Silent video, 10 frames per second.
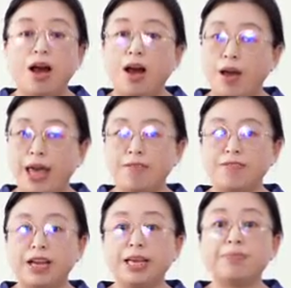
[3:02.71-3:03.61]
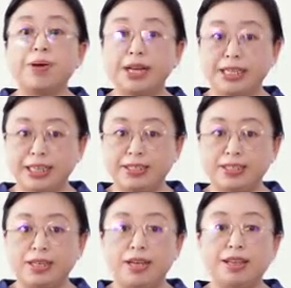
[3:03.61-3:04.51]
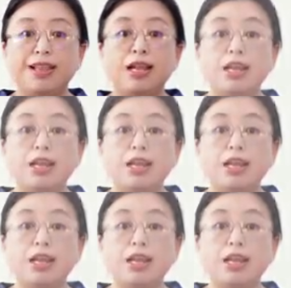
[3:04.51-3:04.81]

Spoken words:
However, in practice, the